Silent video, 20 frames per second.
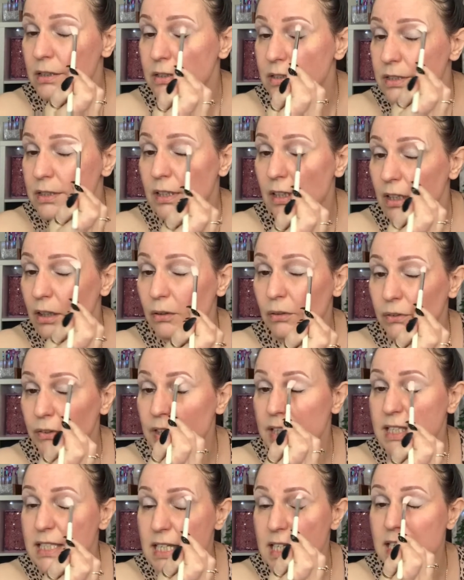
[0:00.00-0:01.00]
So
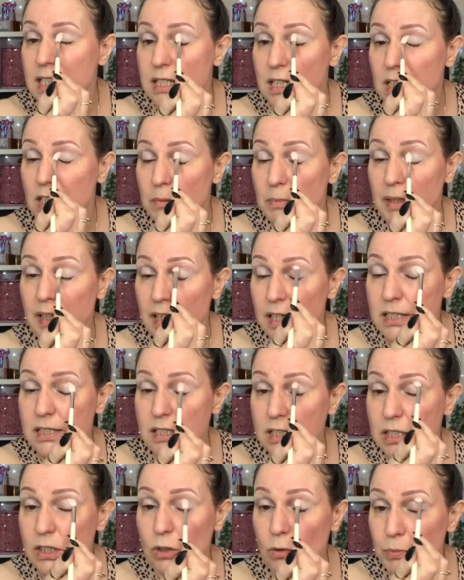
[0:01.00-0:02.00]
this is going to be a
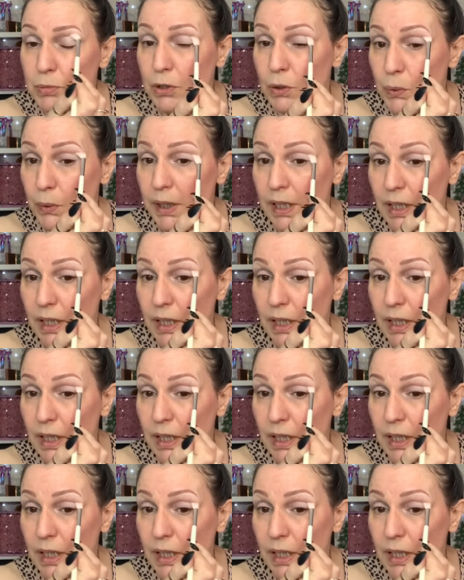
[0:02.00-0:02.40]
super quick